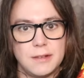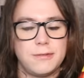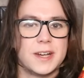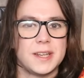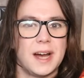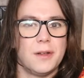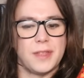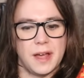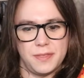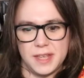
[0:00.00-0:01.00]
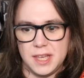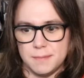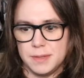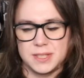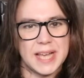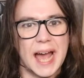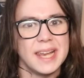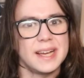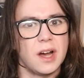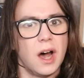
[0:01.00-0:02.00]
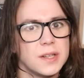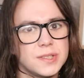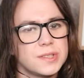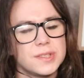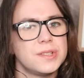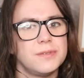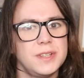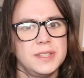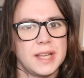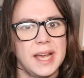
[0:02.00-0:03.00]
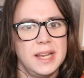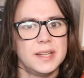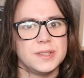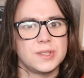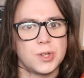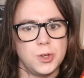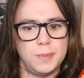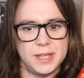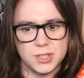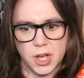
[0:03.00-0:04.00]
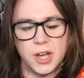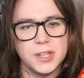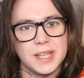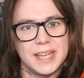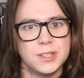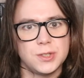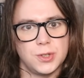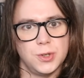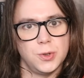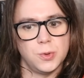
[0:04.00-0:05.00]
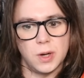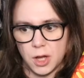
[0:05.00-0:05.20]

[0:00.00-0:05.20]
They figured out that the metallic husks of these aliens could be turned into